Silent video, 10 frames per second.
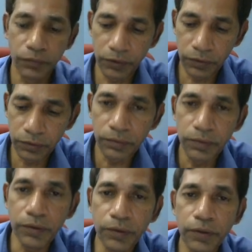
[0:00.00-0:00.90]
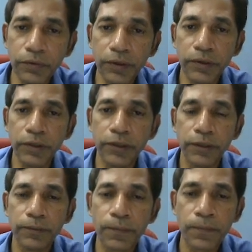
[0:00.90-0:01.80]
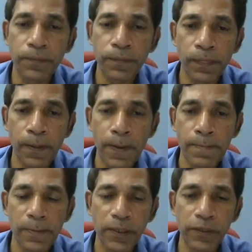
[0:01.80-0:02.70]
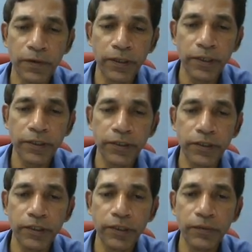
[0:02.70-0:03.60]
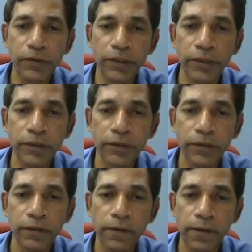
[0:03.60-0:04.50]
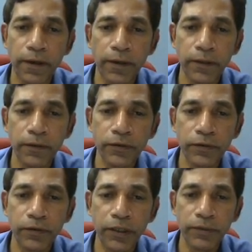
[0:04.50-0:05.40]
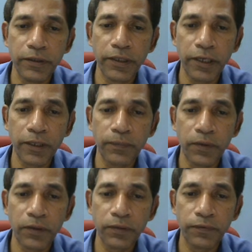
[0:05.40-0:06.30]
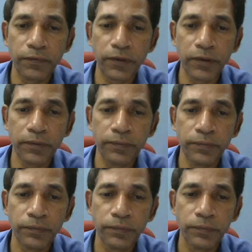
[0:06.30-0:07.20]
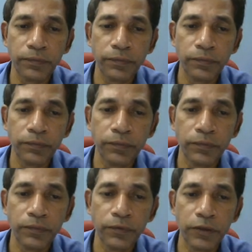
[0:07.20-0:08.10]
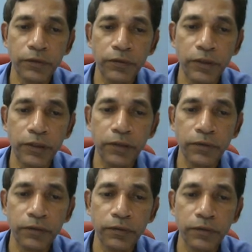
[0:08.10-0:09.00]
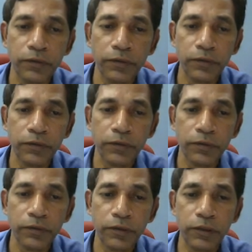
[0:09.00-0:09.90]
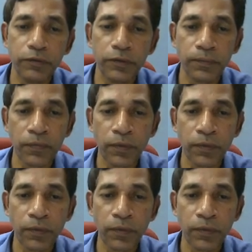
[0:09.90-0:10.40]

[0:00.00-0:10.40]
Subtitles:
So you can see that you are at the state Q3, and you should have the direct path from Q3 to Q1.